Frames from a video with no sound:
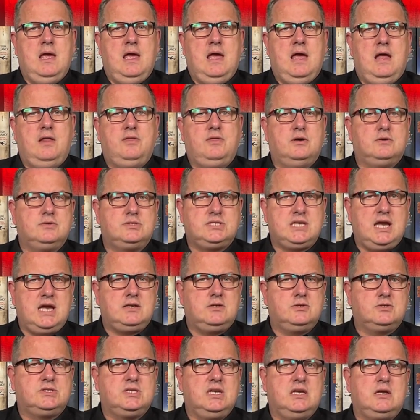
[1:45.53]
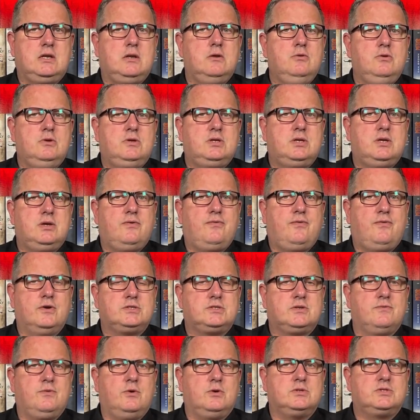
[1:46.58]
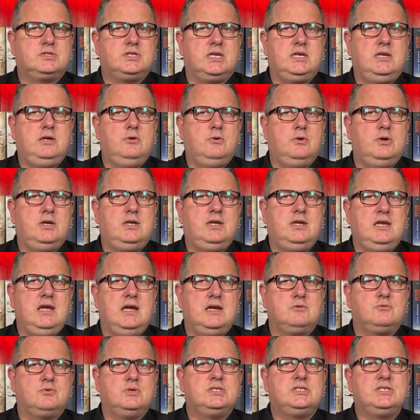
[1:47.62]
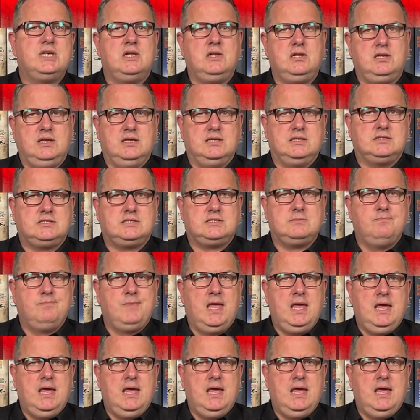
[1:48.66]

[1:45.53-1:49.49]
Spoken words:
And those sectors include, first of all, security and resilience.